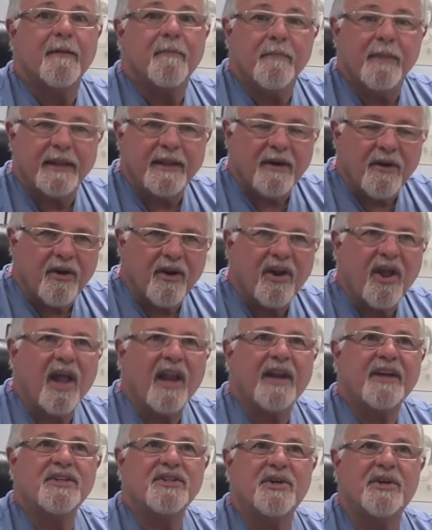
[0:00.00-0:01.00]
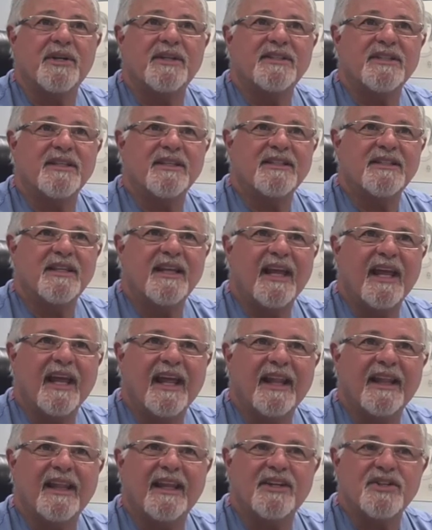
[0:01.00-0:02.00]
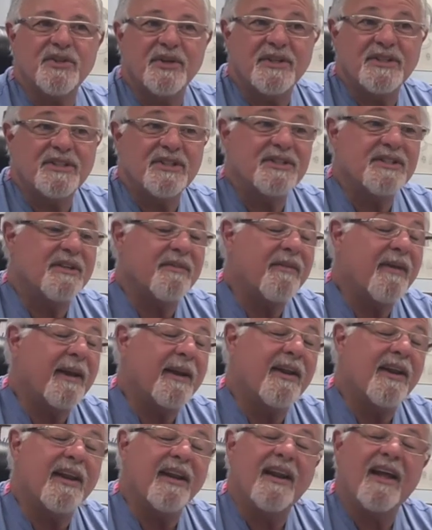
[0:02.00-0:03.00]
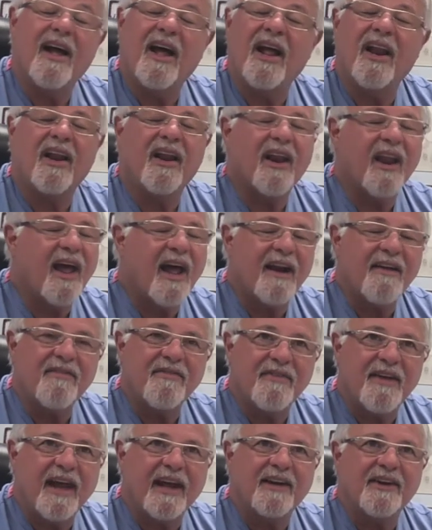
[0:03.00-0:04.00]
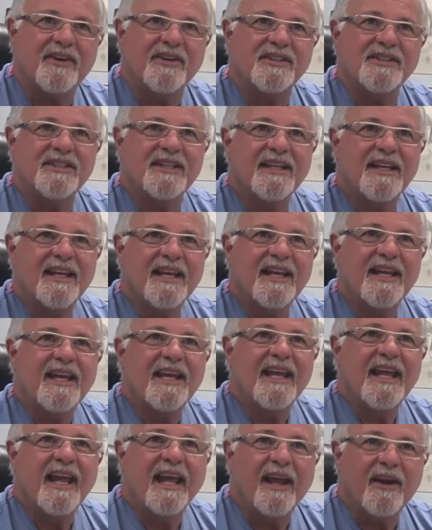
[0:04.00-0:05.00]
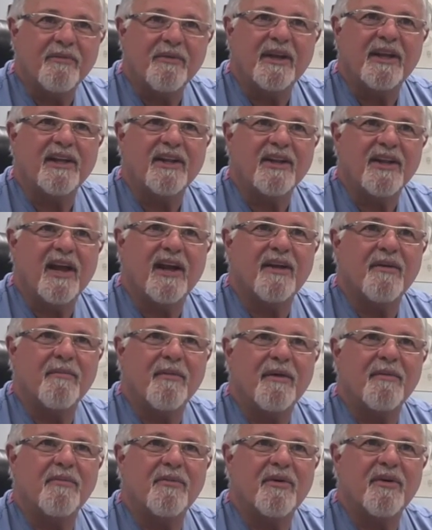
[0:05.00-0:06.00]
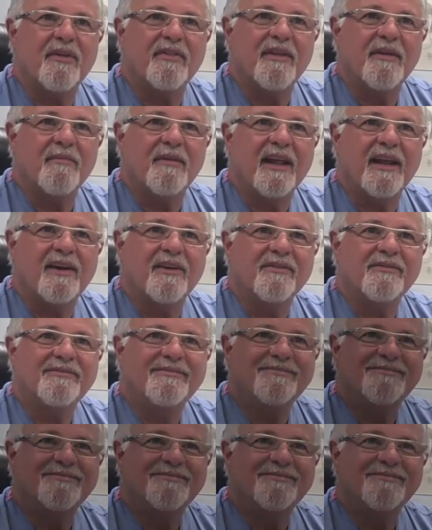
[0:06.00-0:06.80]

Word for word: But there are a lot of choices, and the choices depend on a lot of factors, and we can talk about more of them later.